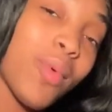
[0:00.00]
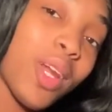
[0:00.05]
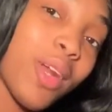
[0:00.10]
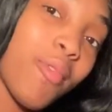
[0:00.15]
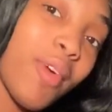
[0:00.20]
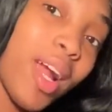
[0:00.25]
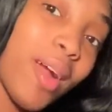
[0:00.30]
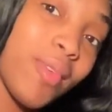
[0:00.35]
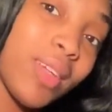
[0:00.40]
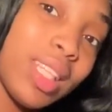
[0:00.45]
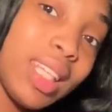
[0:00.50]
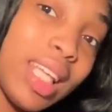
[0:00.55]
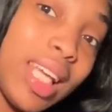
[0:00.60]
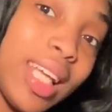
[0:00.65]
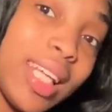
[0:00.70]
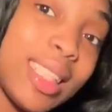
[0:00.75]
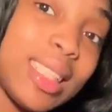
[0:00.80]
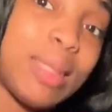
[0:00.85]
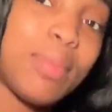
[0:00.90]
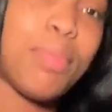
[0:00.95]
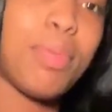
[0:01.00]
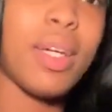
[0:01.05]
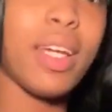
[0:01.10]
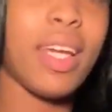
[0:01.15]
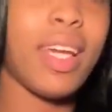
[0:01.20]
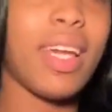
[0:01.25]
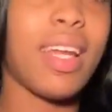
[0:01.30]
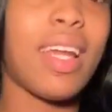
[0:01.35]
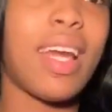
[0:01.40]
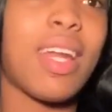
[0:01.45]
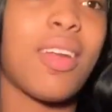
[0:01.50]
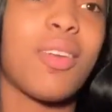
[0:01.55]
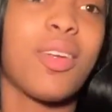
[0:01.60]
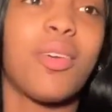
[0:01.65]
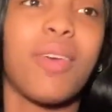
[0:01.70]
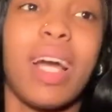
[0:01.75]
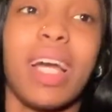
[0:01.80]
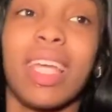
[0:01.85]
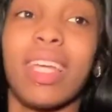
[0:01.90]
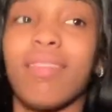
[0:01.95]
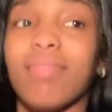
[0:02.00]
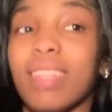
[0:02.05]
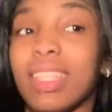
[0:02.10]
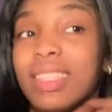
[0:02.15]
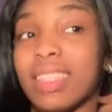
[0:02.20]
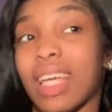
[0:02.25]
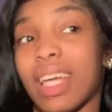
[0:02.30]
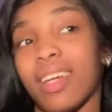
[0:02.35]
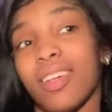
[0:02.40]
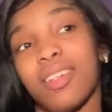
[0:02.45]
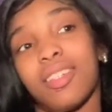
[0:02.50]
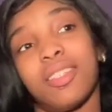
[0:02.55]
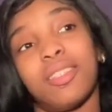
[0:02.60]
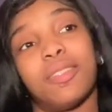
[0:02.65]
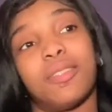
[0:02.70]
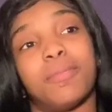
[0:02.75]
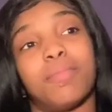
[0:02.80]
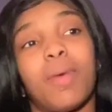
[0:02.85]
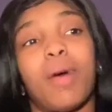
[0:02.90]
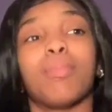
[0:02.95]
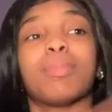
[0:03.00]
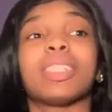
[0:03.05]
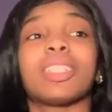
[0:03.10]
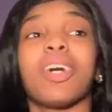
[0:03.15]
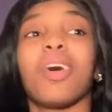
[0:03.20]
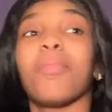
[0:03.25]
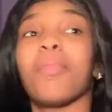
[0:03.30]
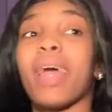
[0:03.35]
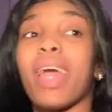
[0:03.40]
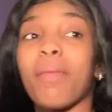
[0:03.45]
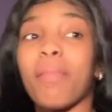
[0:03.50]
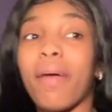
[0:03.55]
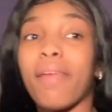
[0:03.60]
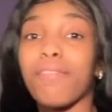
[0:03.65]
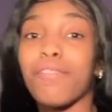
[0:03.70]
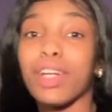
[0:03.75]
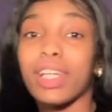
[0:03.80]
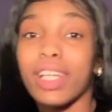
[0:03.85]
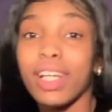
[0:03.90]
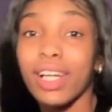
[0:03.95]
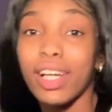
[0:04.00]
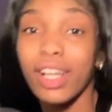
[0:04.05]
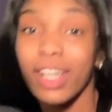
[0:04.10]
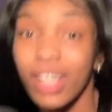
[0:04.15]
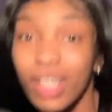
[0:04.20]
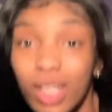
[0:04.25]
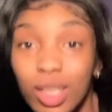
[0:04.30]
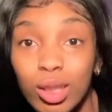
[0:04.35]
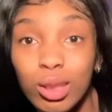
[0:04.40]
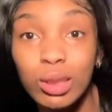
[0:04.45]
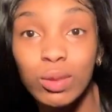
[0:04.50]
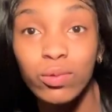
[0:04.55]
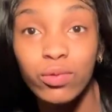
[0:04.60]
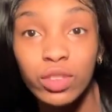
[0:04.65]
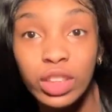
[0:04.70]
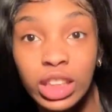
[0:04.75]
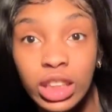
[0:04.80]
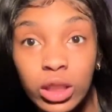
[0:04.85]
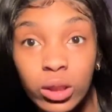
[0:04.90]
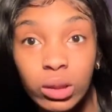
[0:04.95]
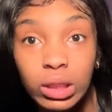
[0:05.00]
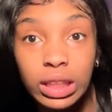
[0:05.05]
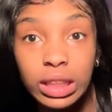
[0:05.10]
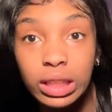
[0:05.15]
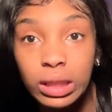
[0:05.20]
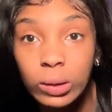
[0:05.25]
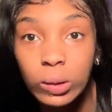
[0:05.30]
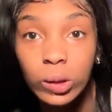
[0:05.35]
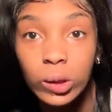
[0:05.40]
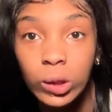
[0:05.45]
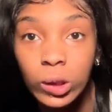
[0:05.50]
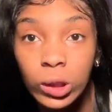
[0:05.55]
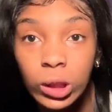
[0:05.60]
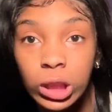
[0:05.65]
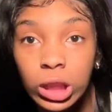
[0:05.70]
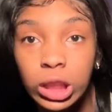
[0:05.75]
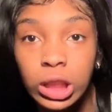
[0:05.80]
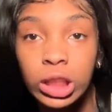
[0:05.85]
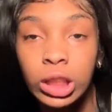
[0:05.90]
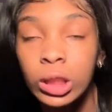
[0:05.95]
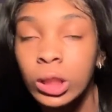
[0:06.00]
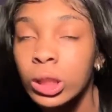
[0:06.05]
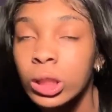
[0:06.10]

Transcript: gonna wear with this, but I don't know. I give this a I'm so mad my freaking curls fell. Look, calm